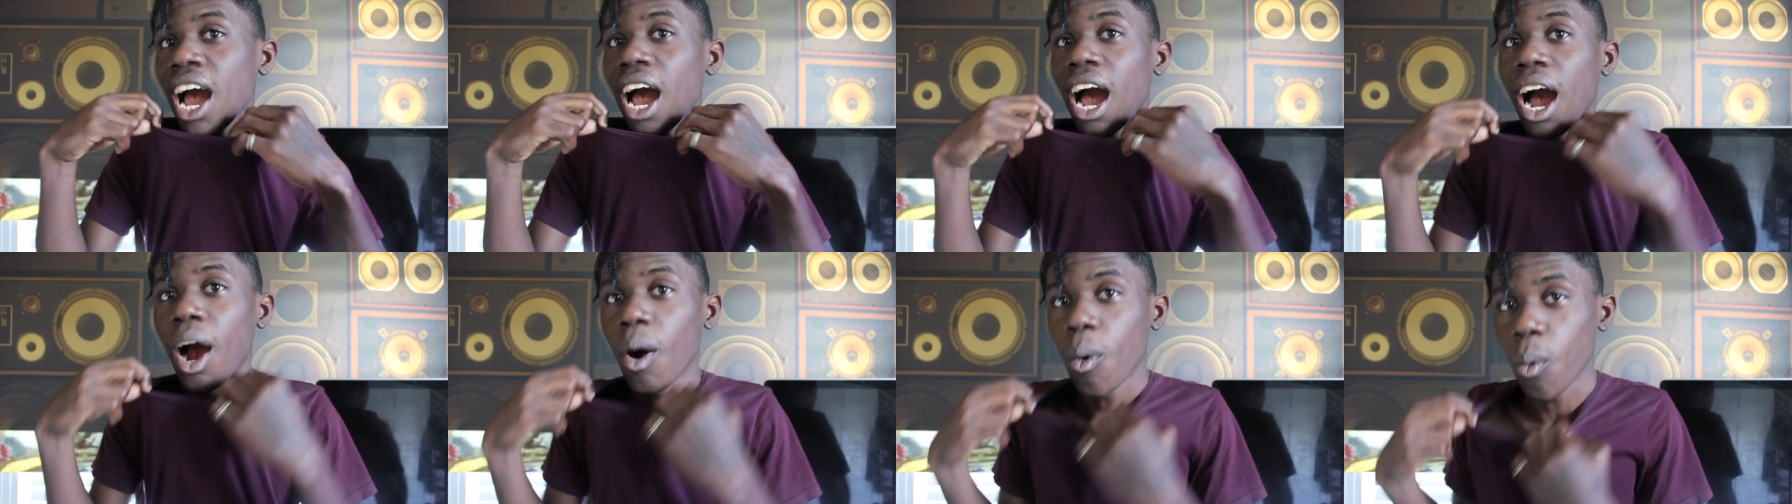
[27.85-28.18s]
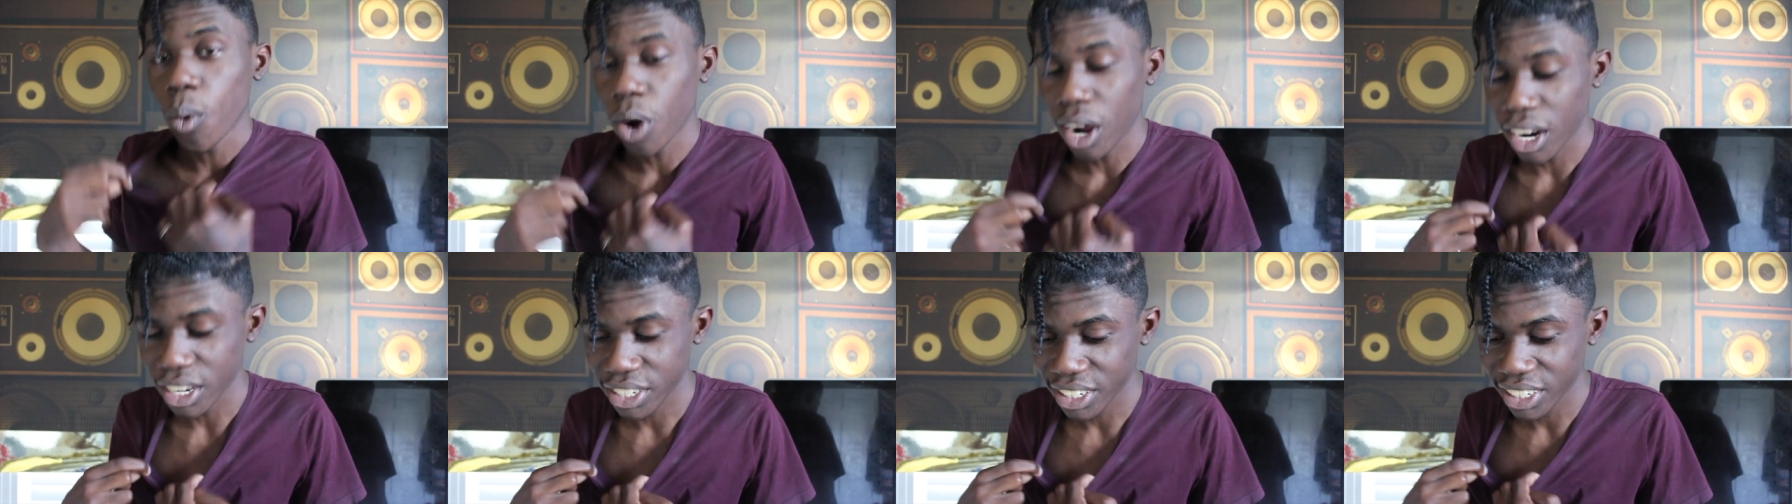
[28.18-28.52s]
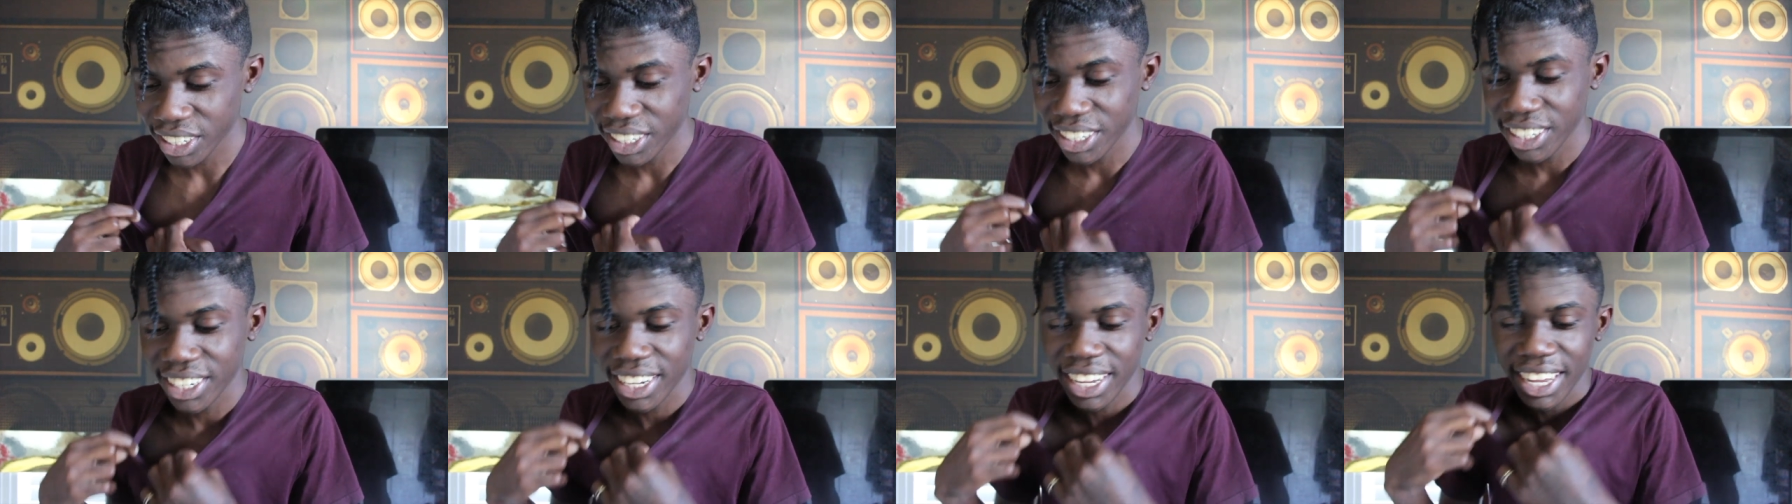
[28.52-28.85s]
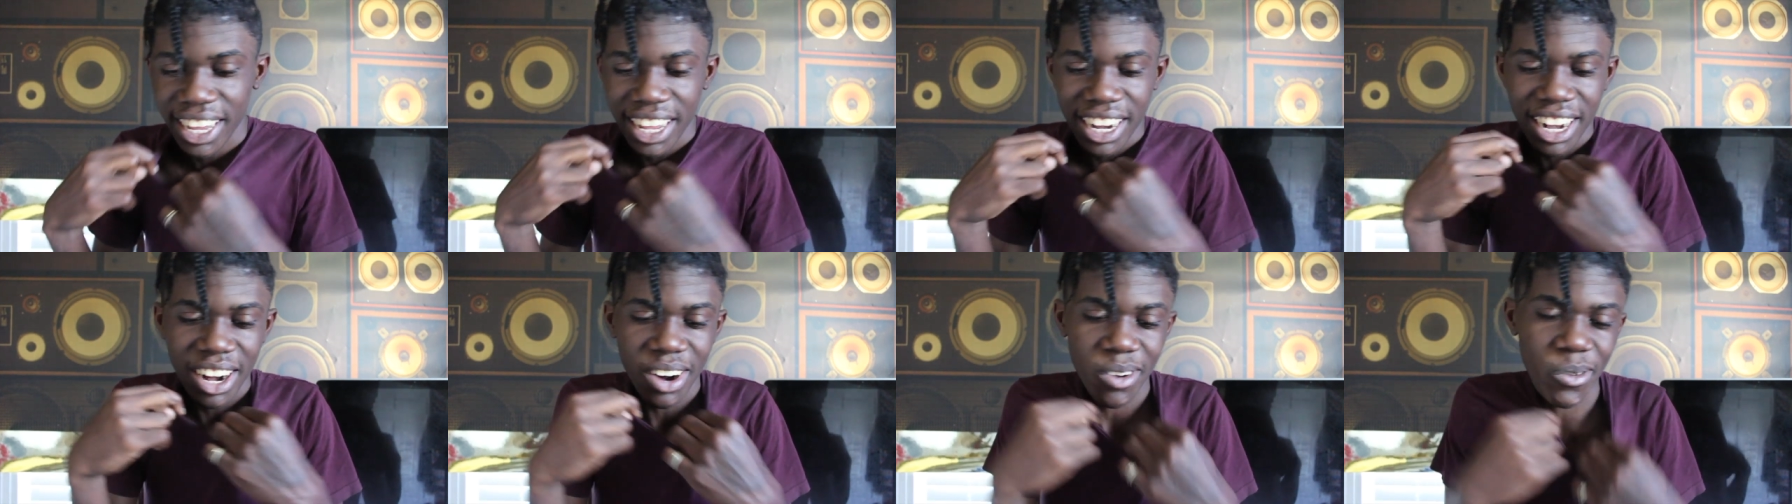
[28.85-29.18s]
I wash it
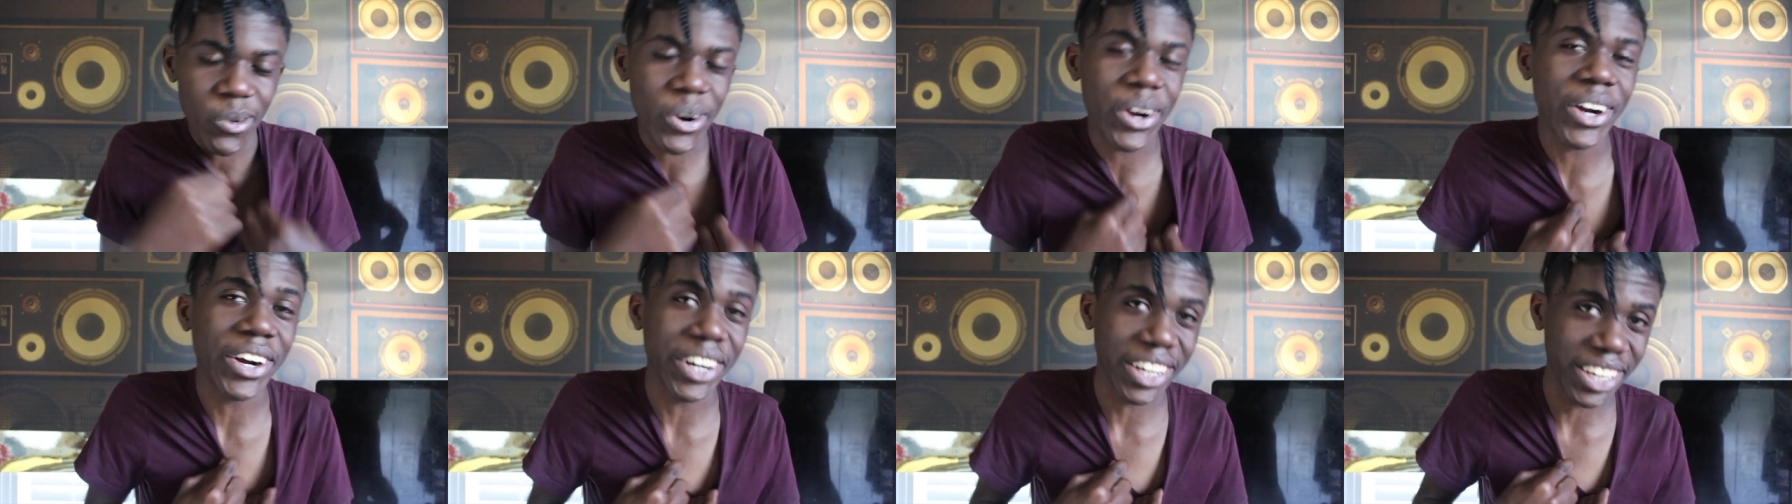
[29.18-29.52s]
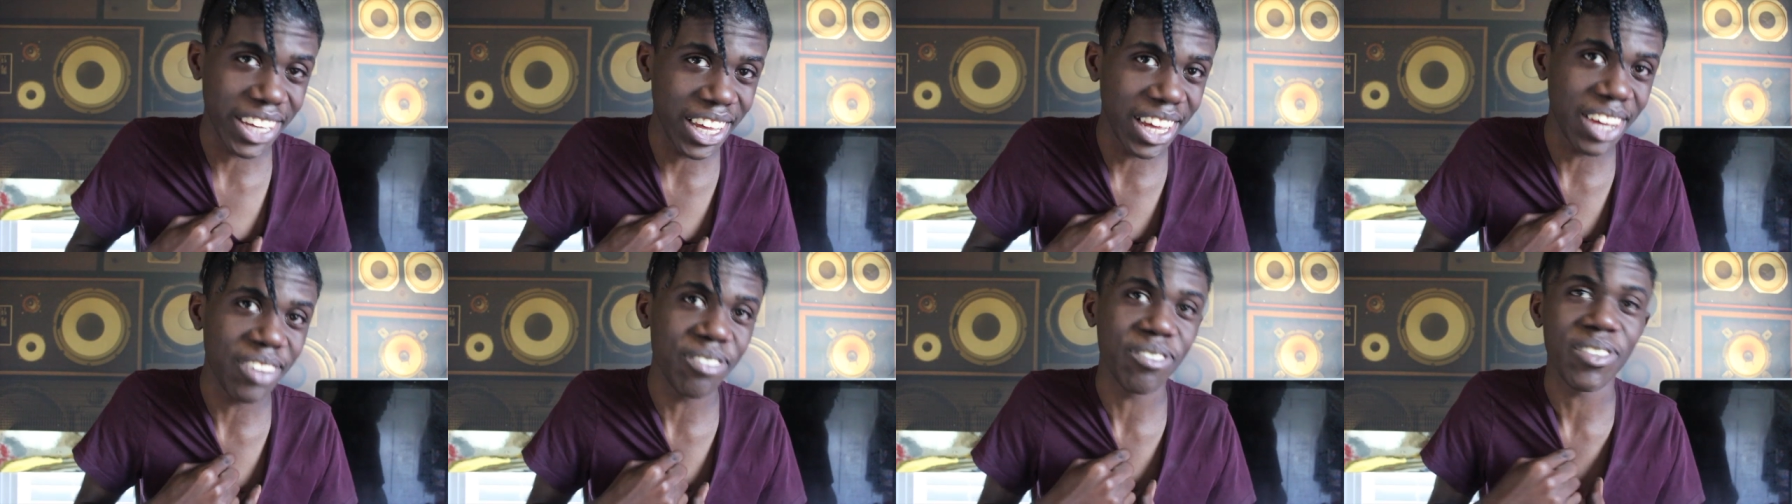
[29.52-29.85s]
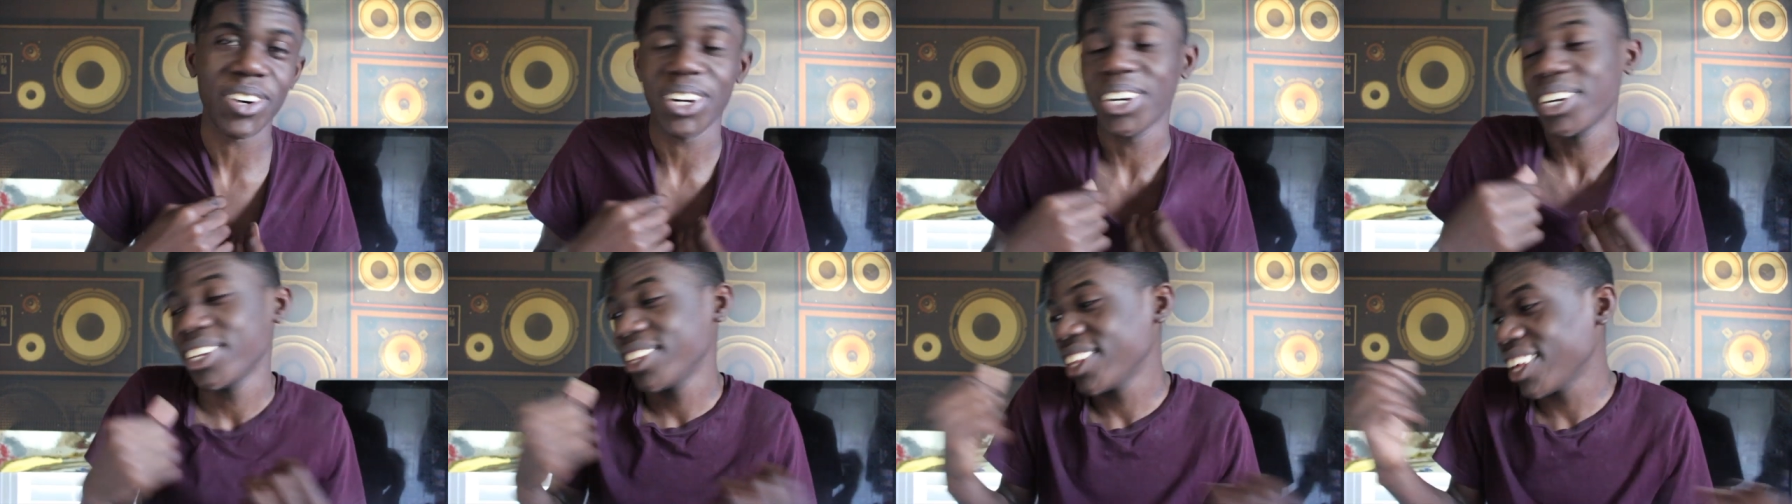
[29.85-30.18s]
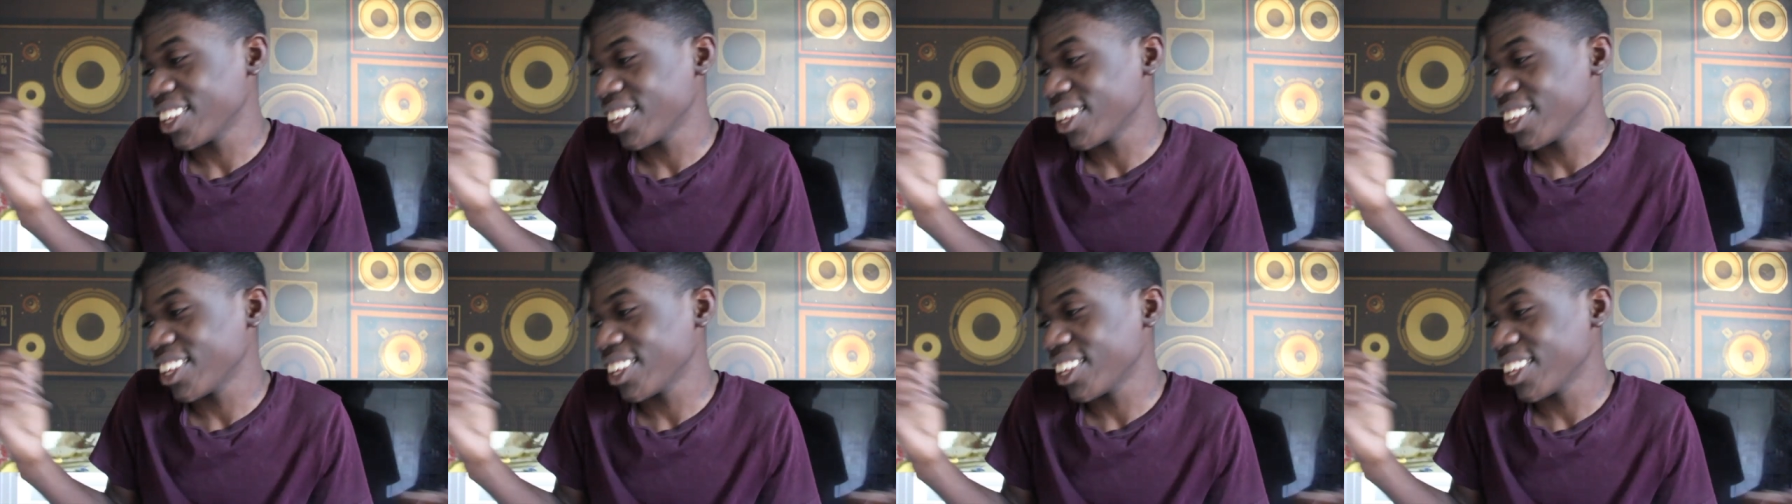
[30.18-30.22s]
and I wear it again, bro.